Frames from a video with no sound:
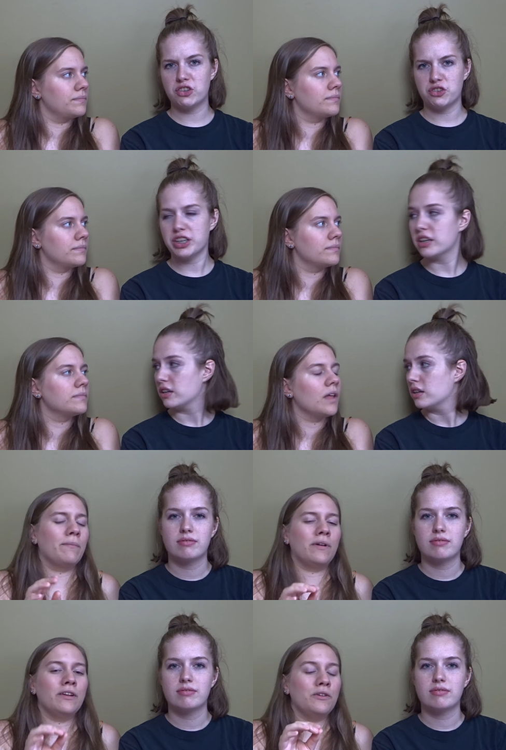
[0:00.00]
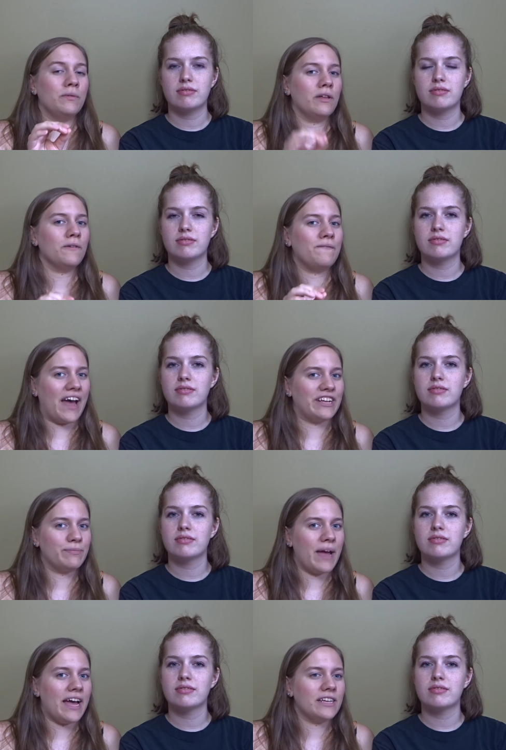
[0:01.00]
Speaker 1: Street. I'm gonna do another
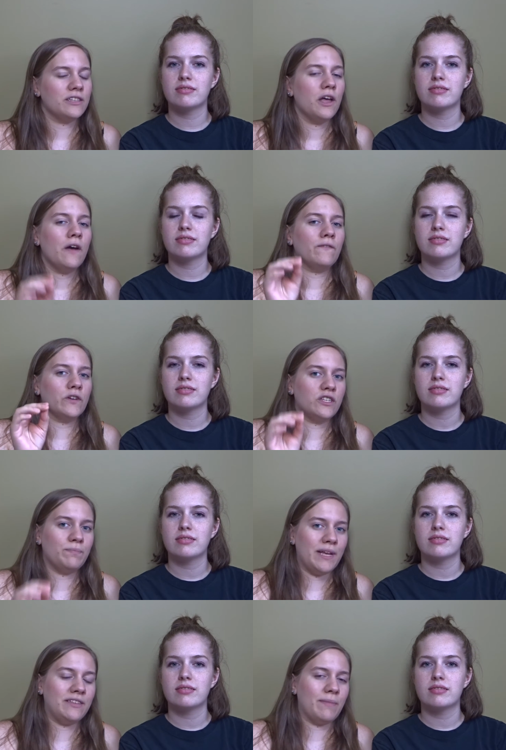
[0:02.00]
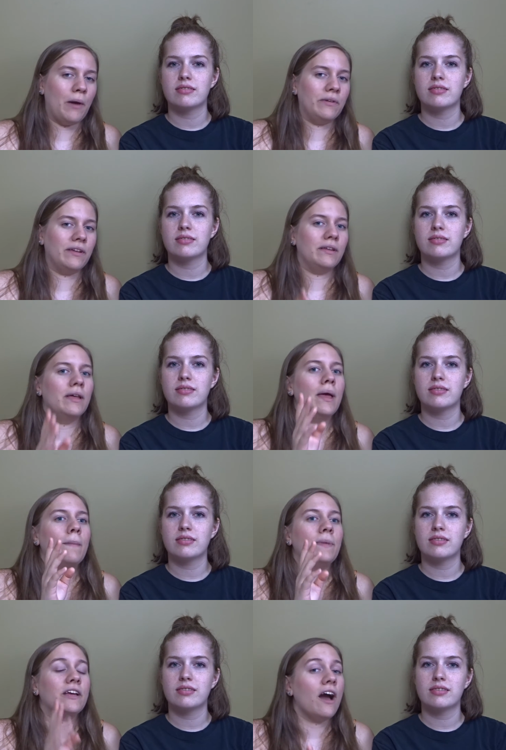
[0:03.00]
fast pass for Space Mountain
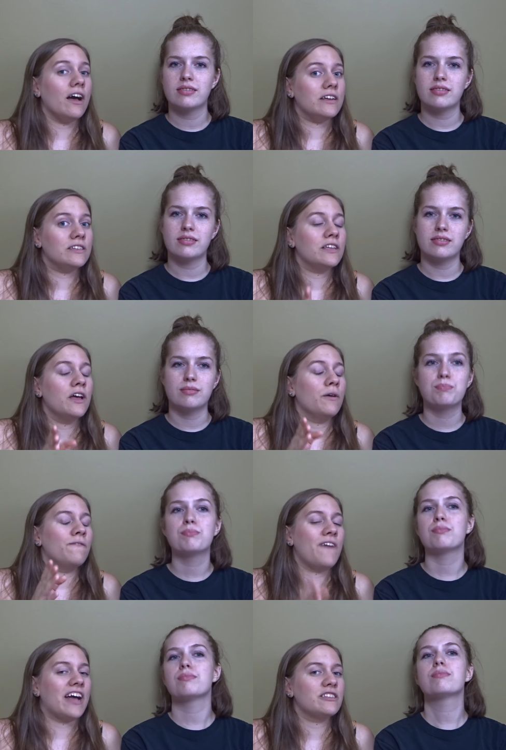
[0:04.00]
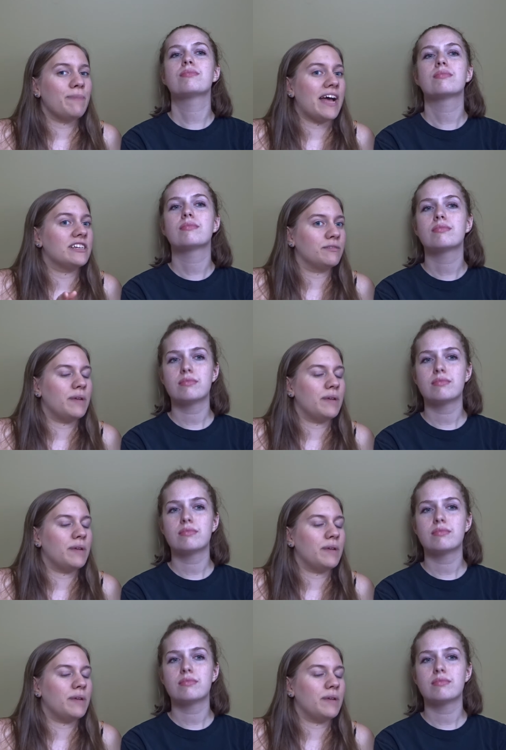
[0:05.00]
because fast pass